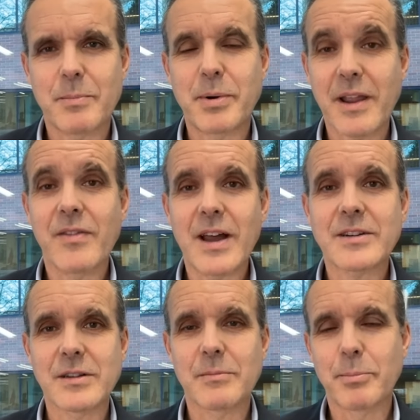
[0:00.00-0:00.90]

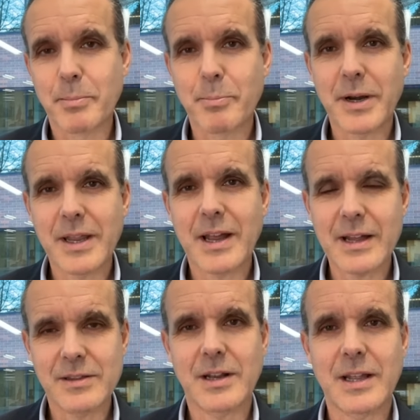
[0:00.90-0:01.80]
pre-industrial,
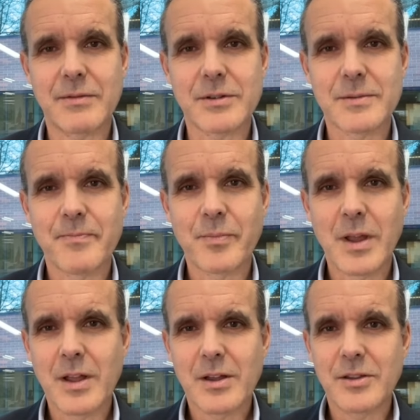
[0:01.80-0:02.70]
pre-hunting levels.
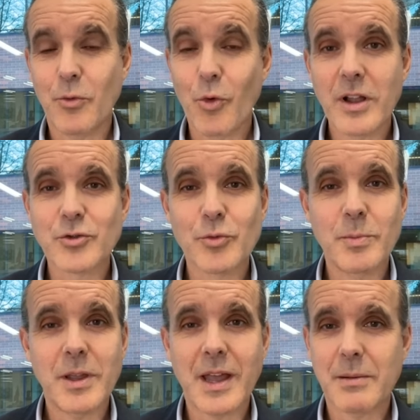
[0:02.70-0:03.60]
The whales
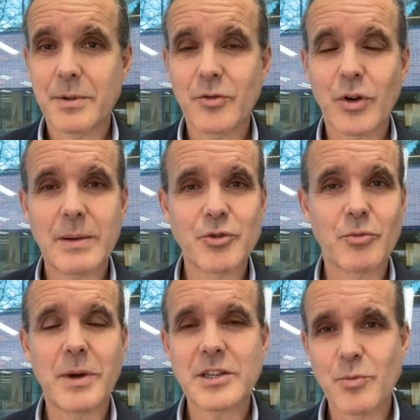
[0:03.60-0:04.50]
would be helping to
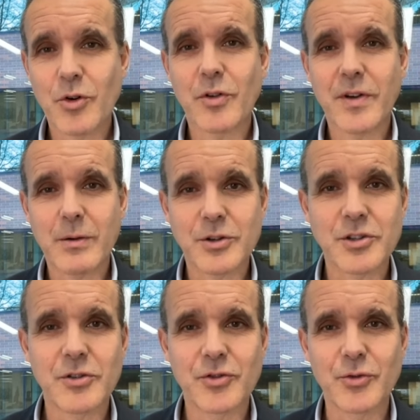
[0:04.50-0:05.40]
capture much more of our
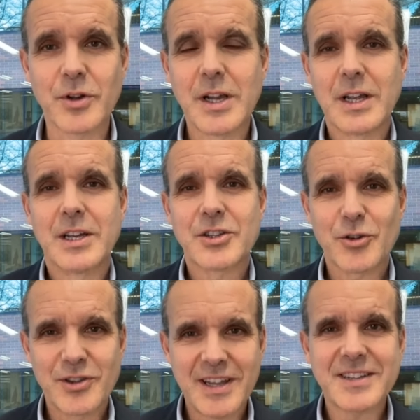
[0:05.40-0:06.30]
CO2.
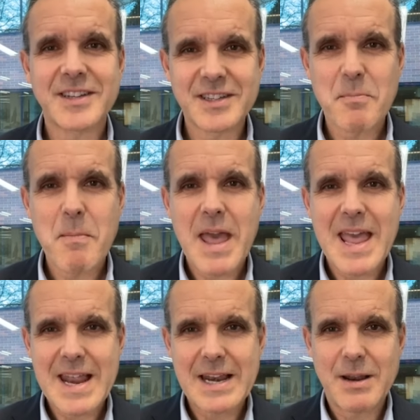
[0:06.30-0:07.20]
So this is the
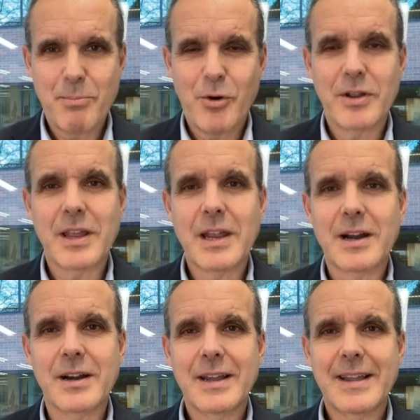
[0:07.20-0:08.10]
main point
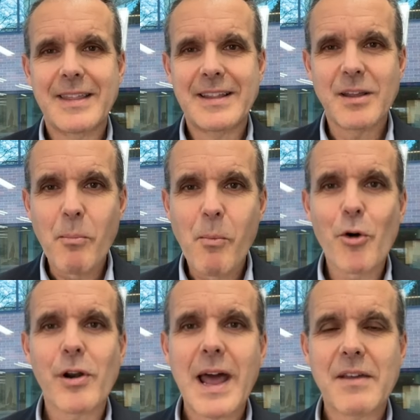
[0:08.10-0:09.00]
here, that the
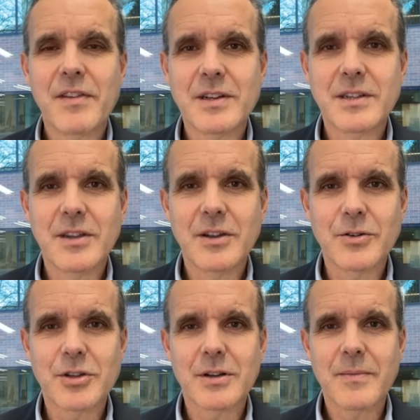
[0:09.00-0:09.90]
more life there is in the
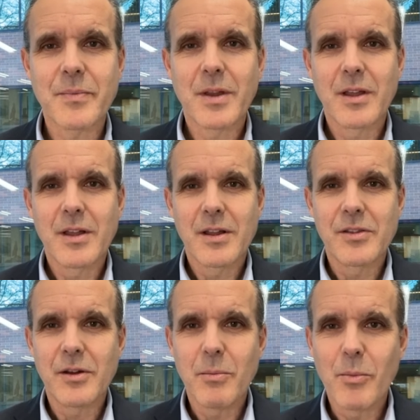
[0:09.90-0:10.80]
ocean,
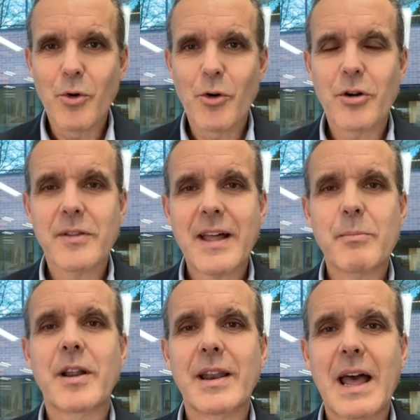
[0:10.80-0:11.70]
the more that
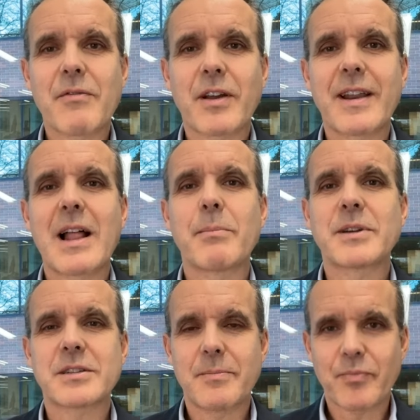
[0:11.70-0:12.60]
marine life can help
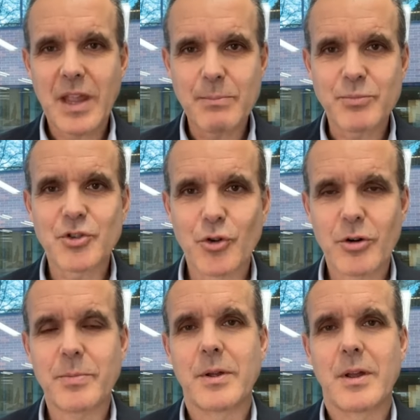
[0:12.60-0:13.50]
us
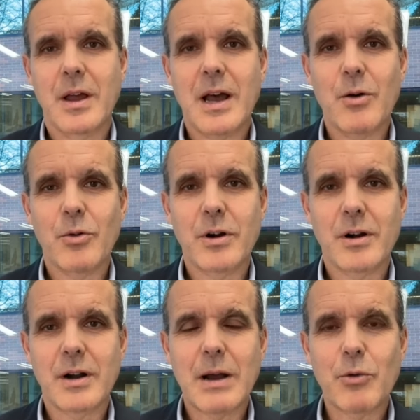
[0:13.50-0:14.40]
absorb
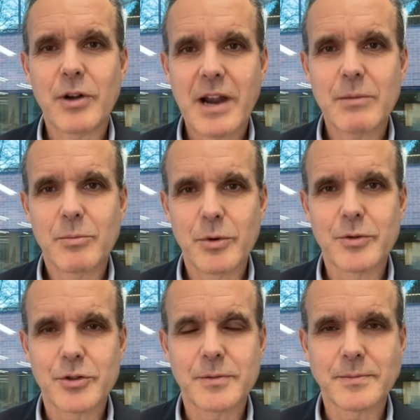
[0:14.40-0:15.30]
our carbon
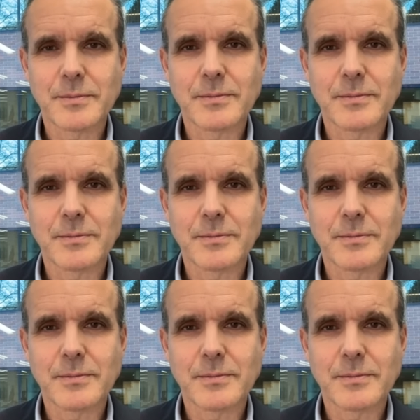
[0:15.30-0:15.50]
pollution.